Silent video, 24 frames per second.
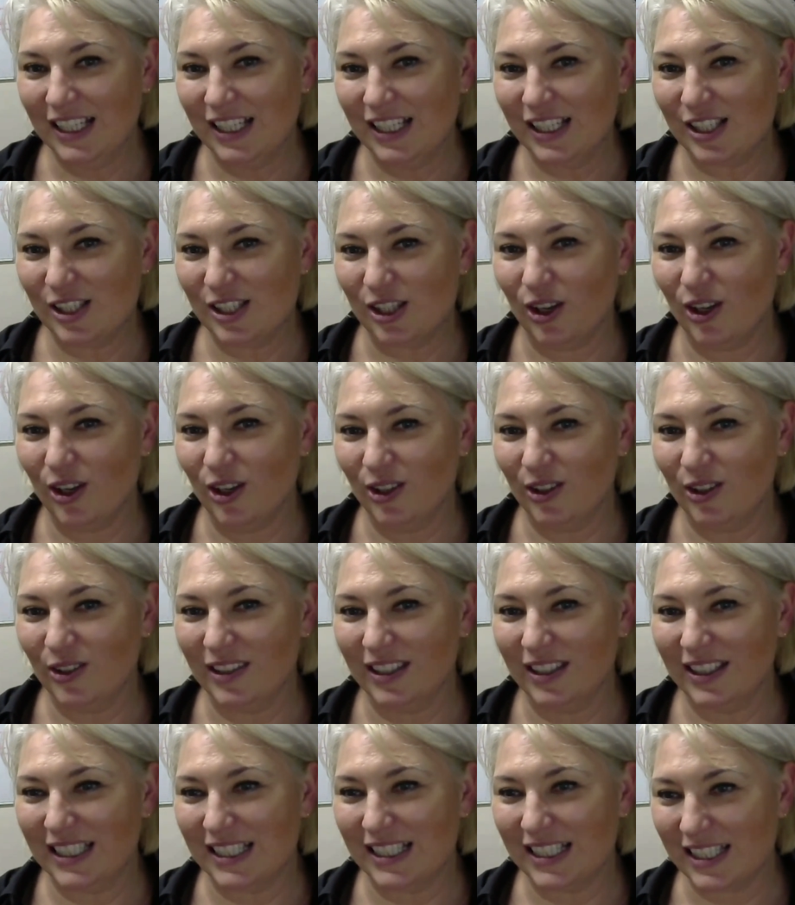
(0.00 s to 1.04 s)
So
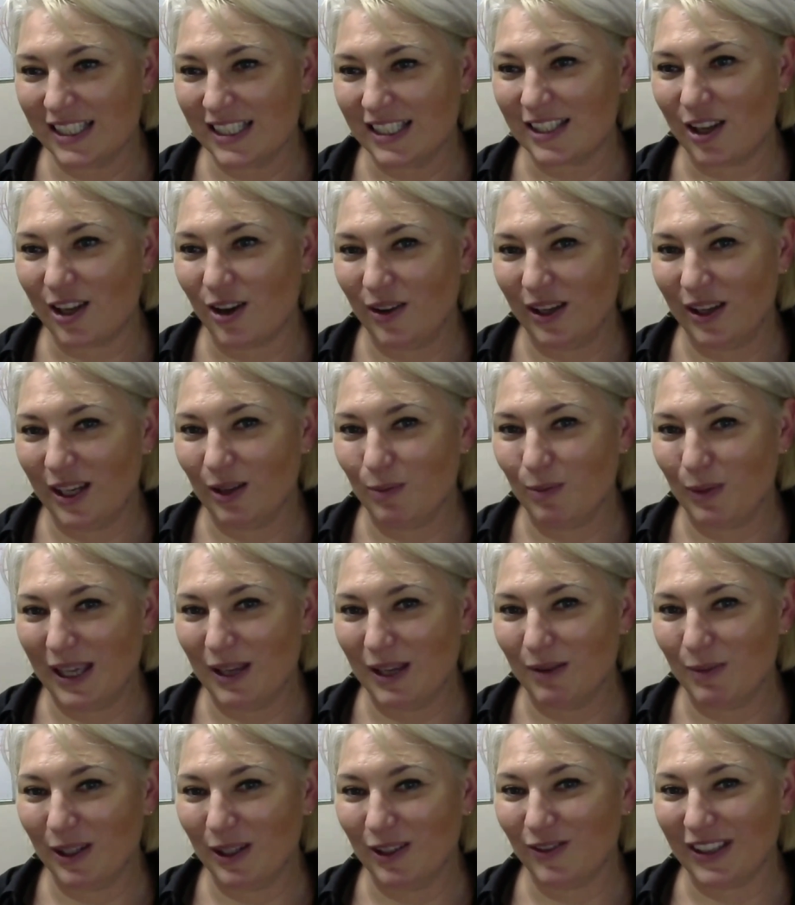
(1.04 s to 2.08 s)
this is going to be
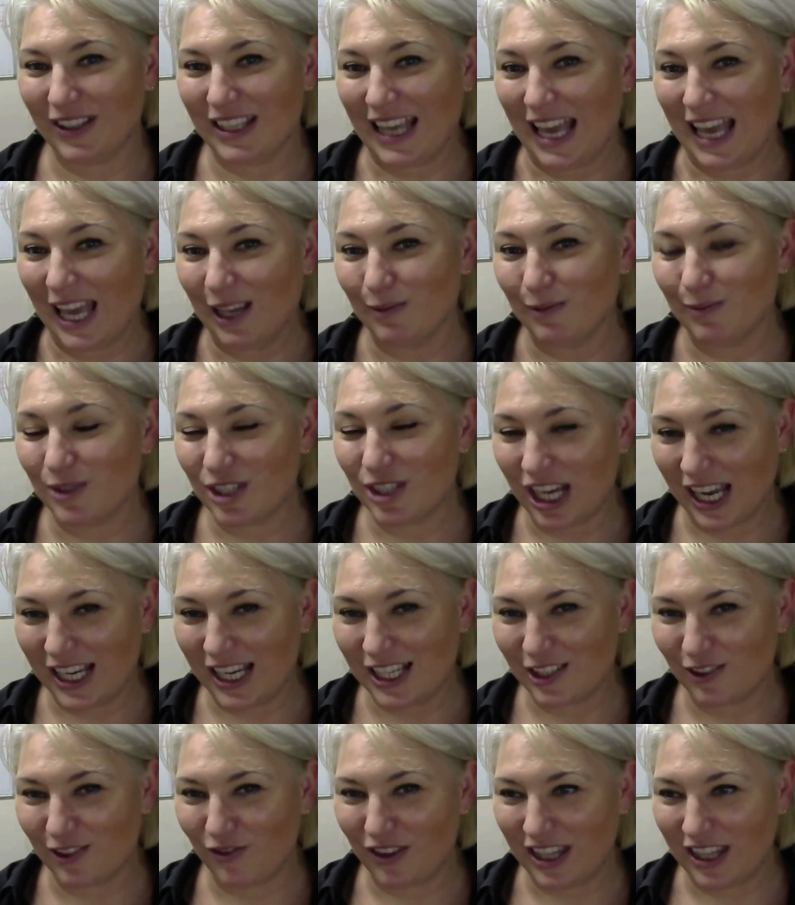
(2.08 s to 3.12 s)
a bit of a game
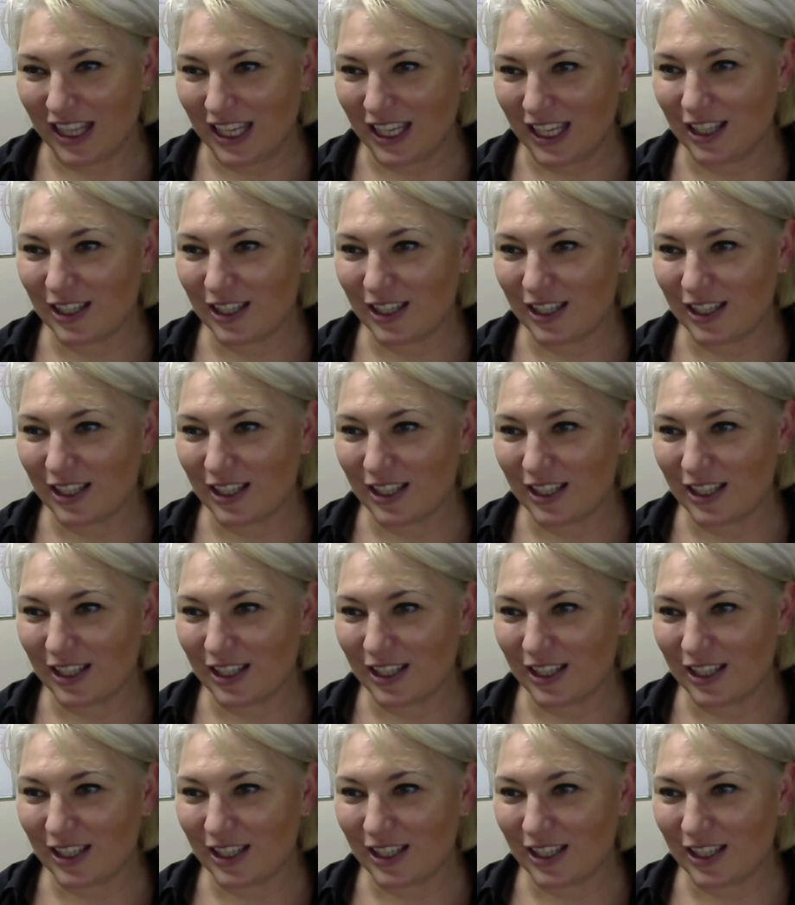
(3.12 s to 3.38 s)
changer for the